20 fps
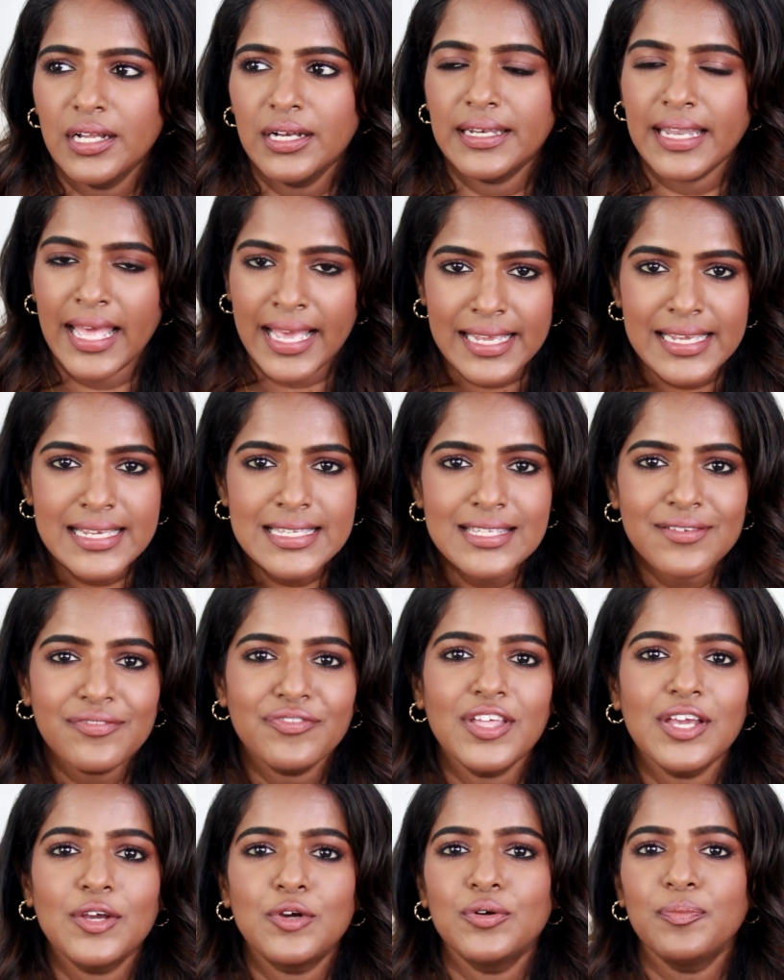nice if
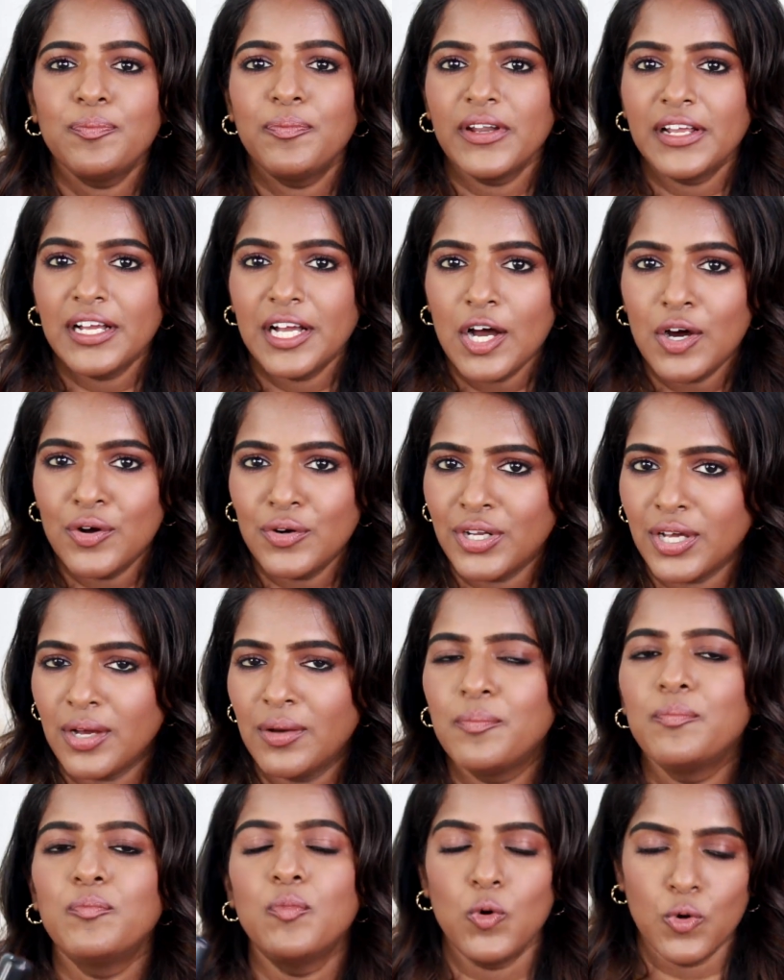they could bring out
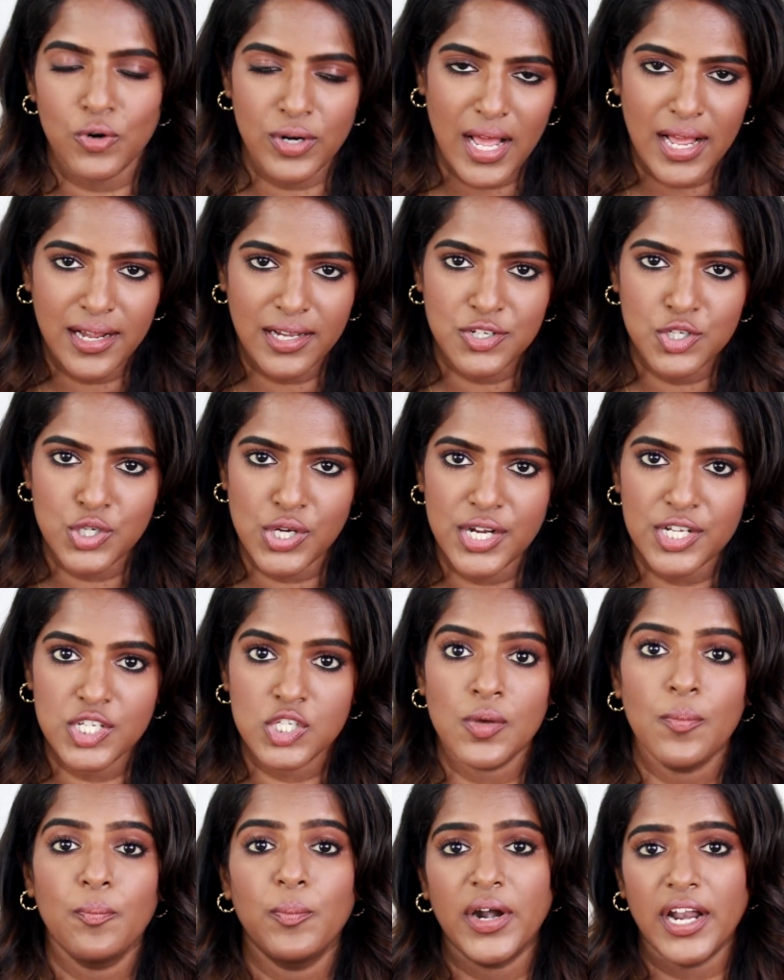more darker shades,
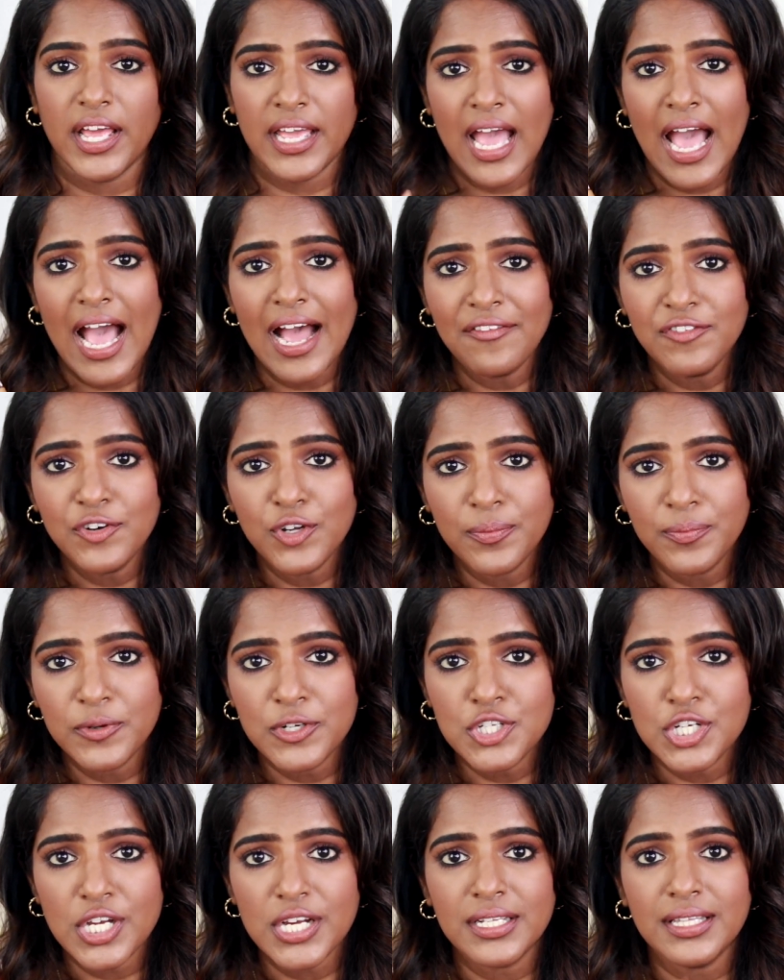but I have to
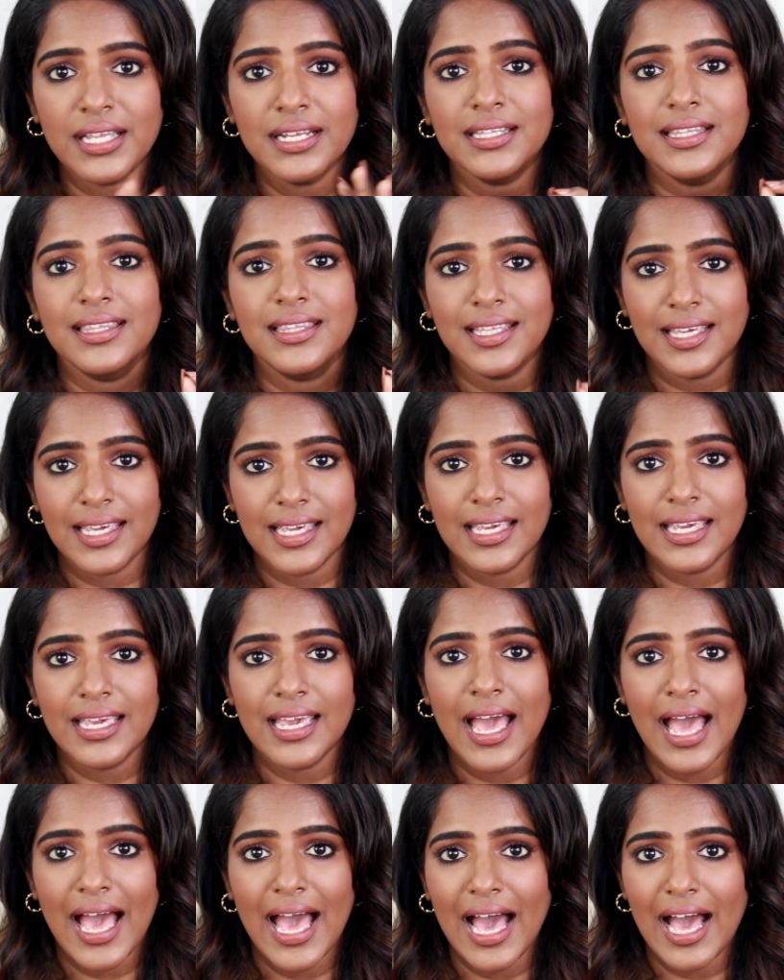appreciate that
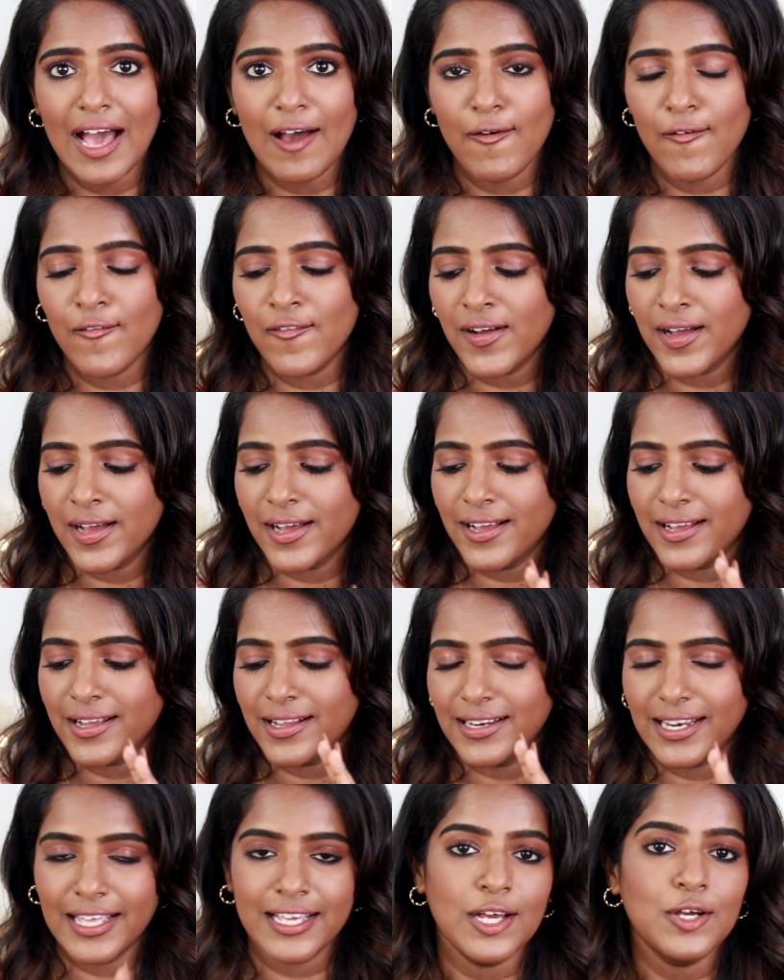they have
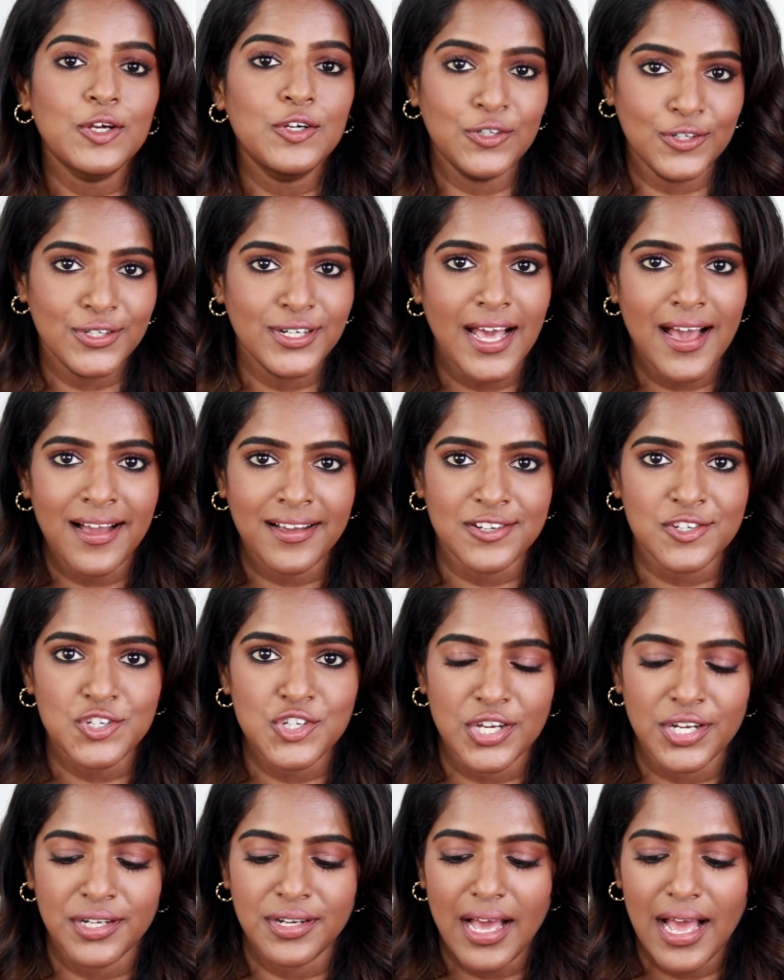like a good darker
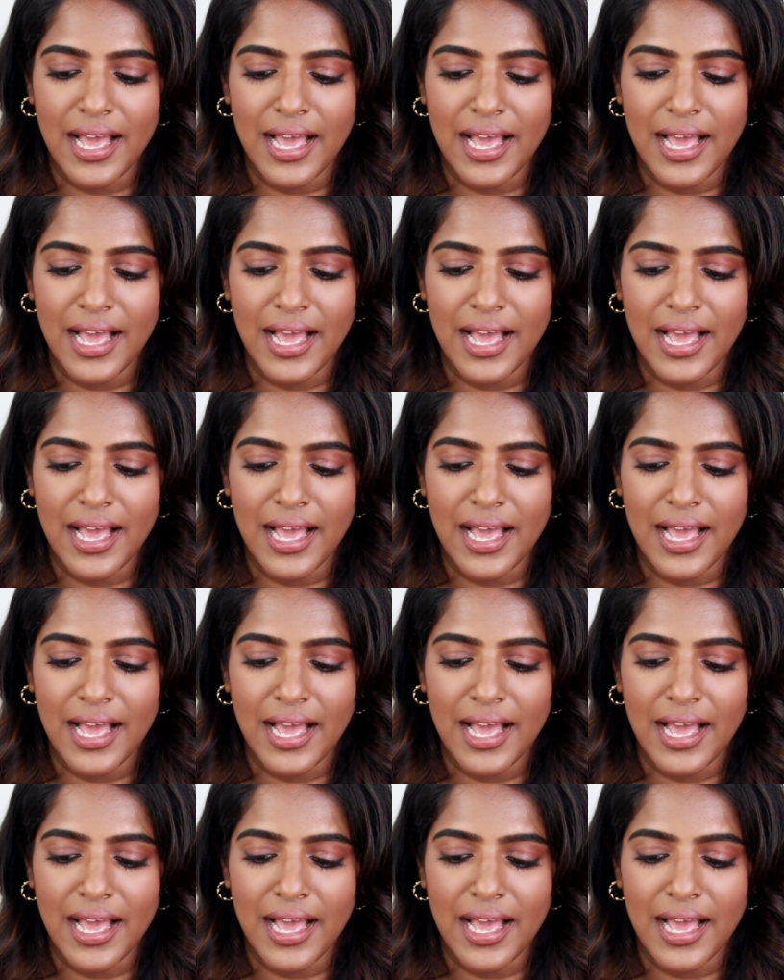shade.